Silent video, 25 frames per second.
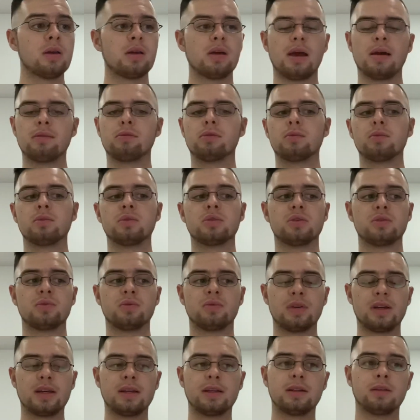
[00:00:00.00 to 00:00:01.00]
Everyone was
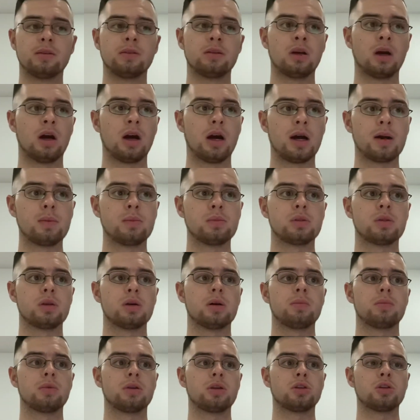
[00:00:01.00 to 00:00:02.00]
feeling hyped
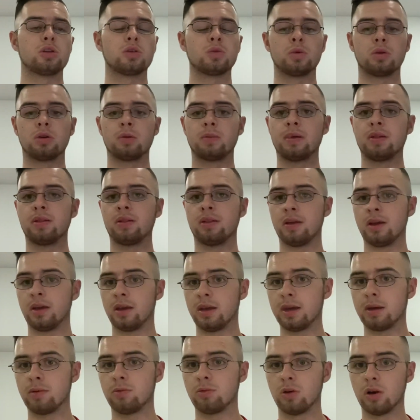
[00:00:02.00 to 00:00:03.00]
up. You just would have been
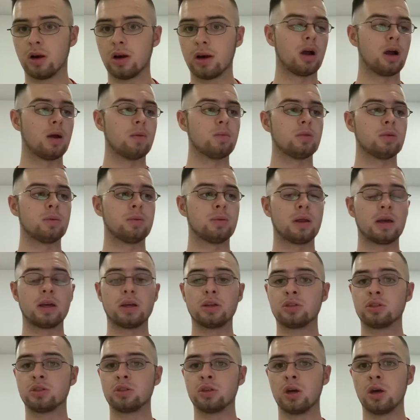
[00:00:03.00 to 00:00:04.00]
thinking, right, hope the players
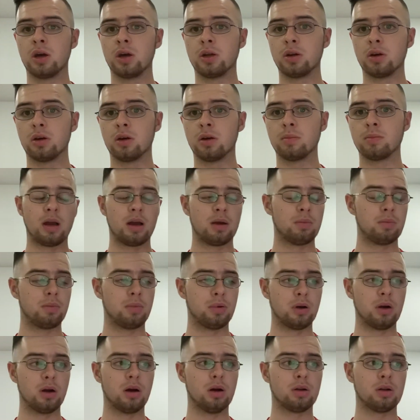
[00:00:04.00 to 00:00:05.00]
turn up,
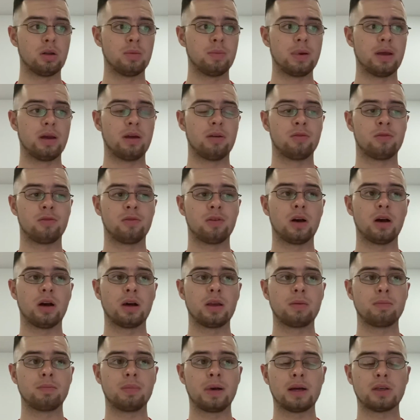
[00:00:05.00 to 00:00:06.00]
put on a bit of
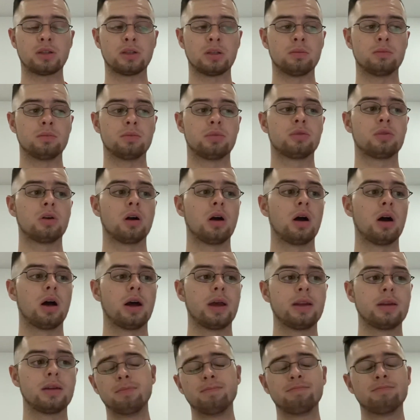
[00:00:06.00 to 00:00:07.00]
fight, passion,
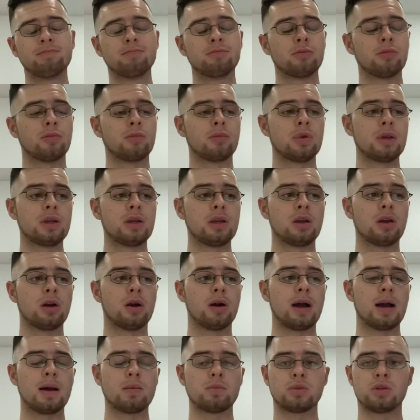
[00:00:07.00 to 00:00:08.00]
pride. We got
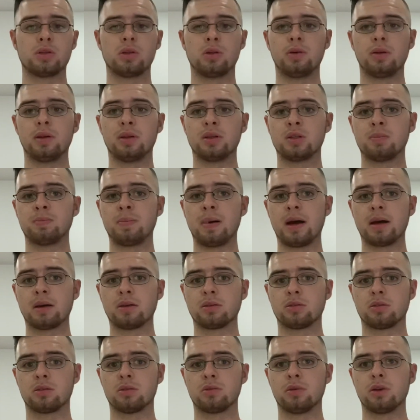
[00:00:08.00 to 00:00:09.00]
absolutely
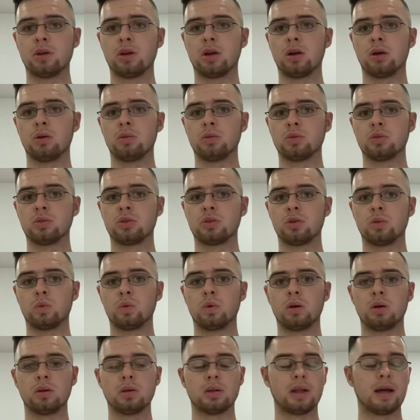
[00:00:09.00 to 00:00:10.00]
spanked
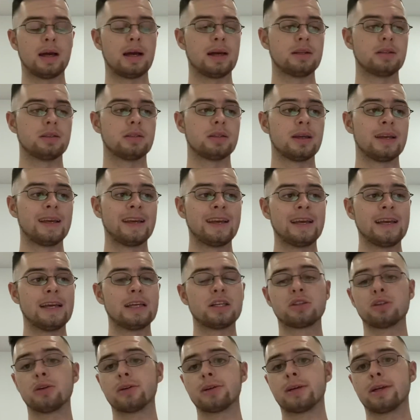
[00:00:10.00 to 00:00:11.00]
3-1, and it's
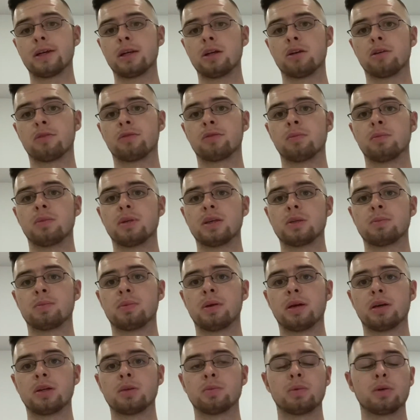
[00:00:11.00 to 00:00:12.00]
not good enough from these
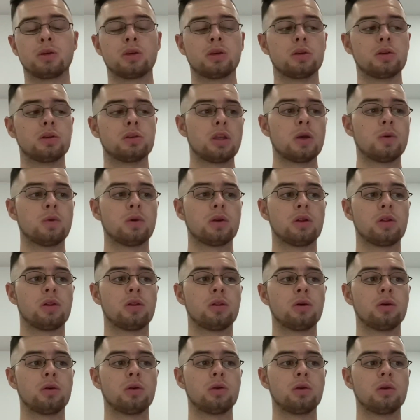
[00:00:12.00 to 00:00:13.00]
players, because you would have
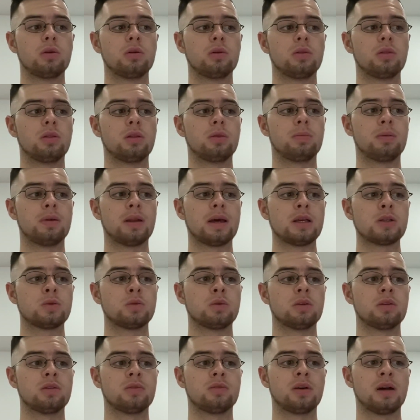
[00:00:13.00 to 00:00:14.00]
thought the players would
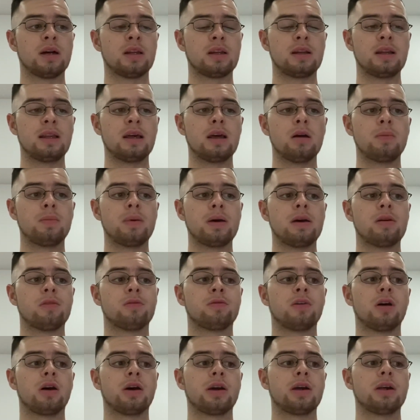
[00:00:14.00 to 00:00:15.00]
have had a little bit of
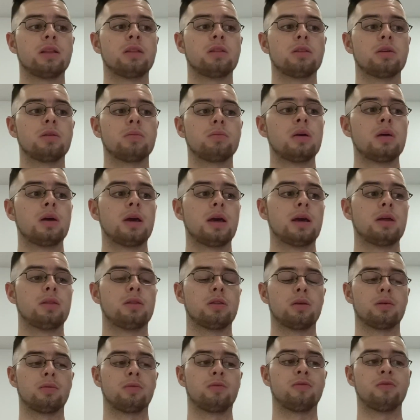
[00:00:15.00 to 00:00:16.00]
fight in them in
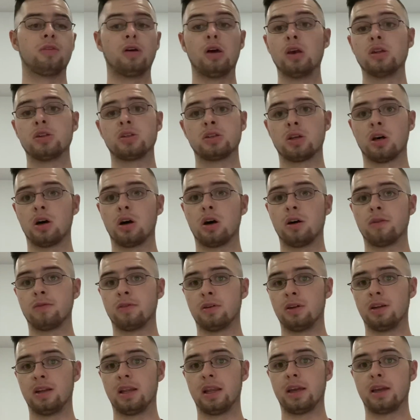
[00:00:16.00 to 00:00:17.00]
the first half
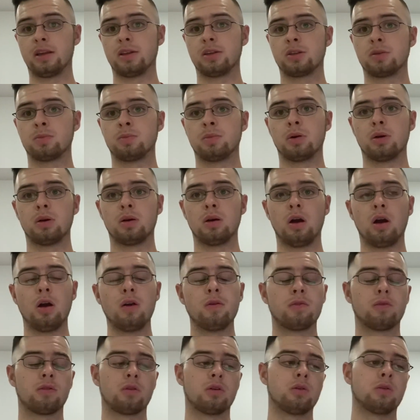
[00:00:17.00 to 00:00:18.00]
at least, but
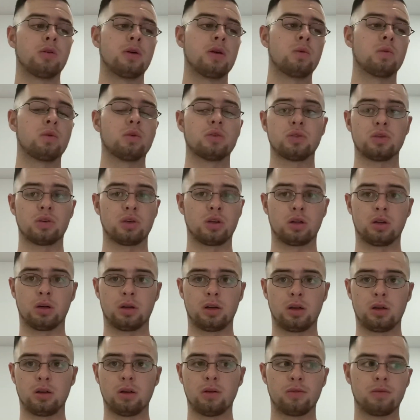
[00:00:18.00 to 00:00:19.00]
overall it wasn't good
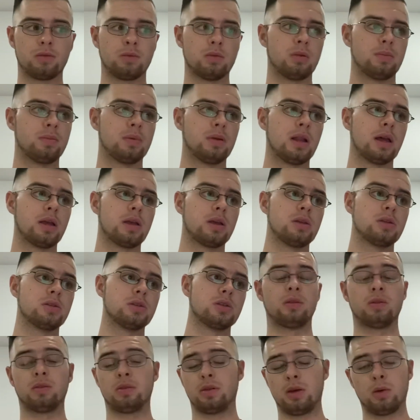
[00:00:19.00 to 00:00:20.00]
enough from the players.
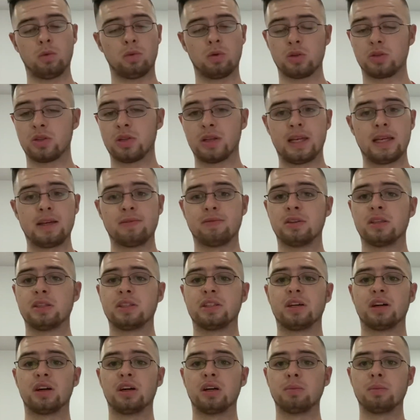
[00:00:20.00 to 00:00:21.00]
It wasn't even a
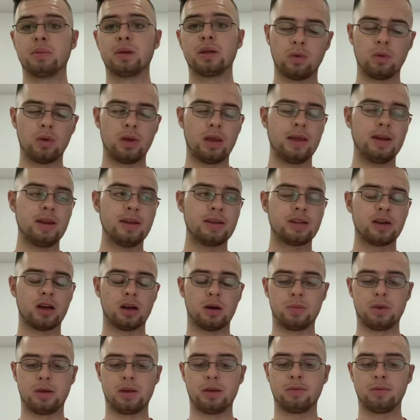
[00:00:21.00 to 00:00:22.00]
derby. In a
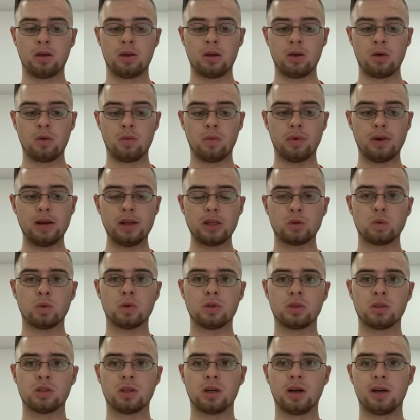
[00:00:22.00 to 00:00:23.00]
derby, when it's
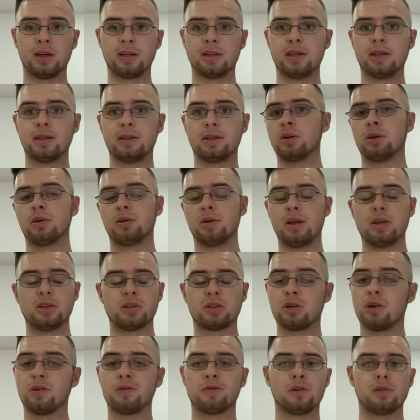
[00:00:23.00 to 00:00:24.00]
one-sided, it's
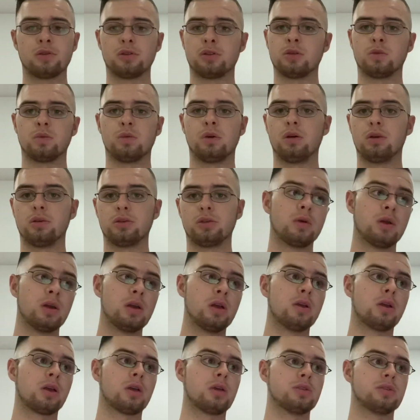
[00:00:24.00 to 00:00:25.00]
not fun to watch,
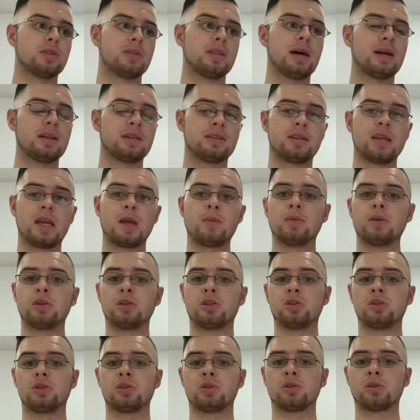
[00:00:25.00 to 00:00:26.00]
because that team is
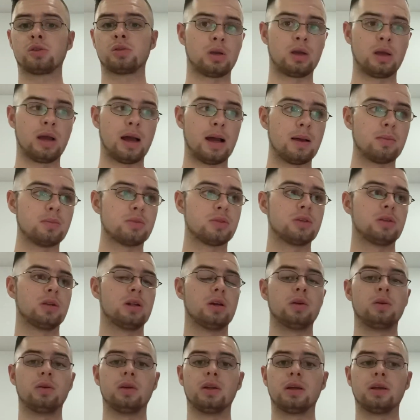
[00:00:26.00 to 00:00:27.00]
just
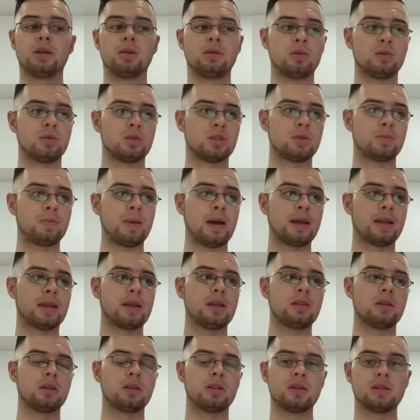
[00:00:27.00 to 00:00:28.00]
absolutely
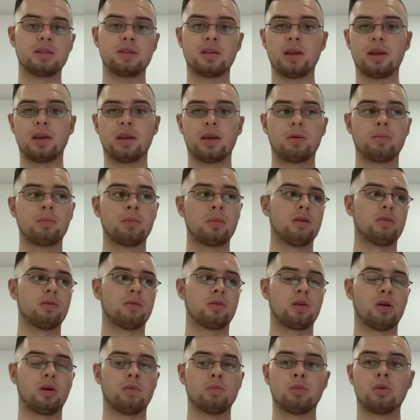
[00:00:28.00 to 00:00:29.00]
spanking the other team. They've
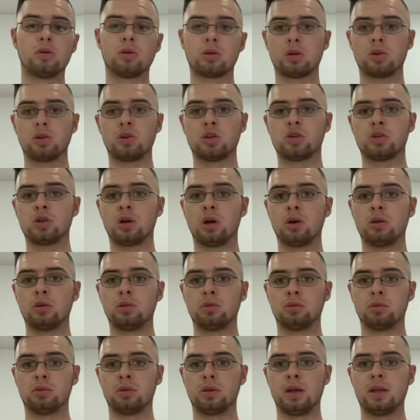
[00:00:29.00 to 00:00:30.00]
got more
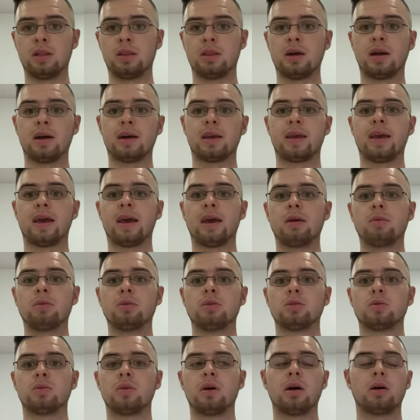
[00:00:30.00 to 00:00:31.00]
control in that game as
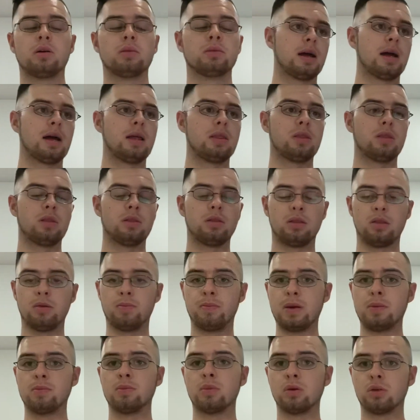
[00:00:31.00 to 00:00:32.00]
well, and they've
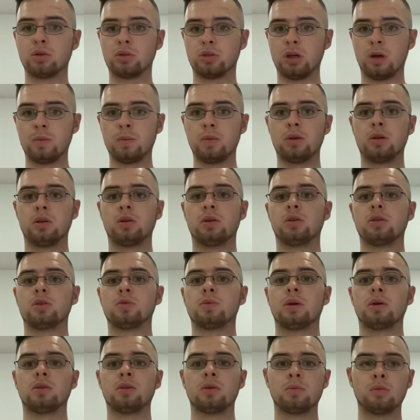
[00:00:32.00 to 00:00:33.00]
been more dominant as
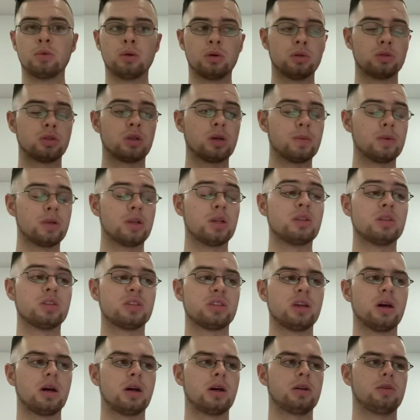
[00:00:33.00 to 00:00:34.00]
well, the more dominant
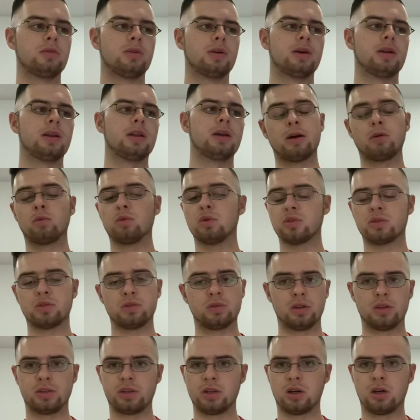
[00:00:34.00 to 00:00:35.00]
side really. It wasn't
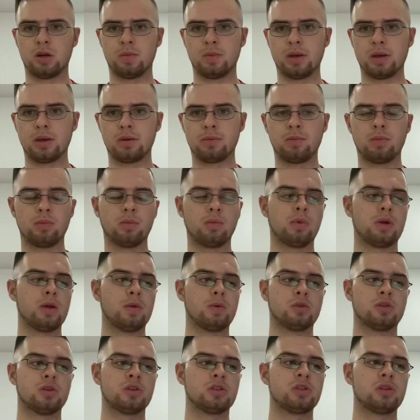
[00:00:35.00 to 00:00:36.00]
a derby. We were
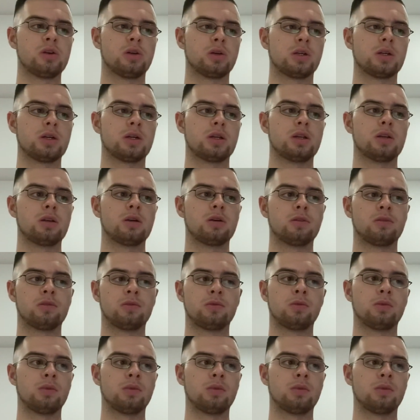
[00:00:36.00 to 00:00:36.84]
just not good enough.